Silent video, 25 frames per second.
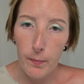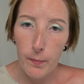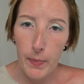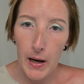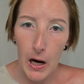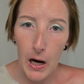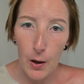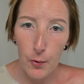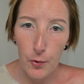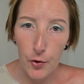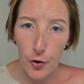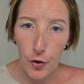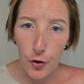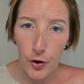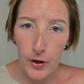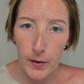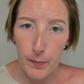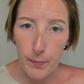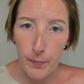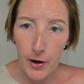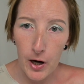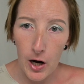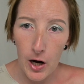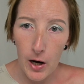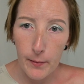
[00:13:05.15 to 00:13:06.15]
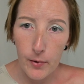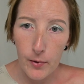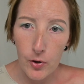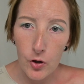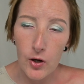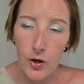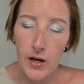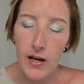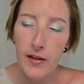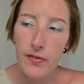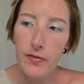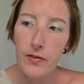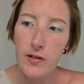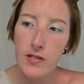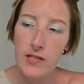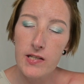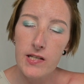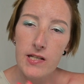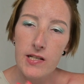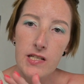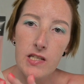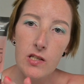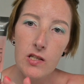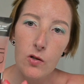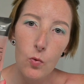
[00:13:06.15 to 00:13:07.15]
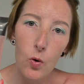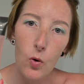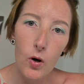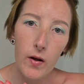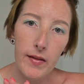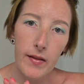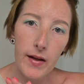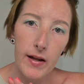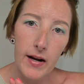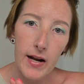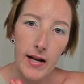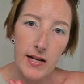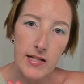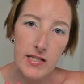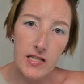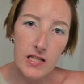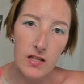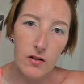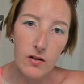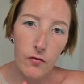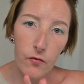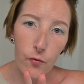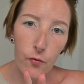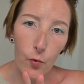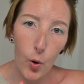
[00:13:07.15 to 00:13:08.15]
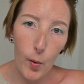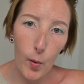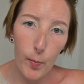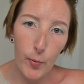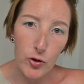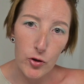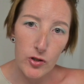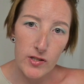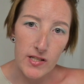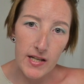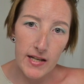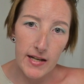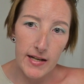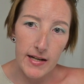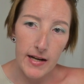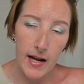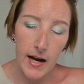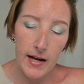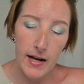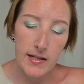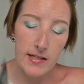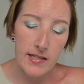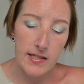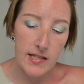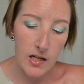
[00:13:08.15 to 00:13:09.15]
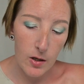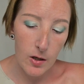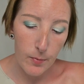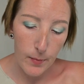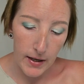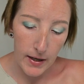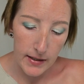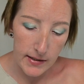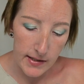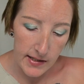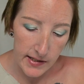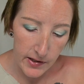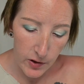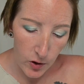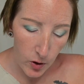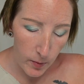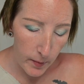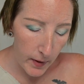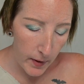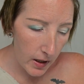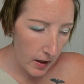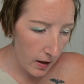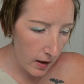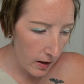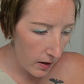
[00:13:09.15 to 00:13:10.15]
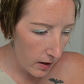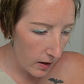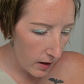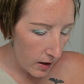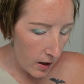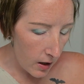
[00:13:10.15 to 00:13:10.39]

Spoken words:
Power Grip Primer, and this is the one that has the 4% niacinamide serum in it.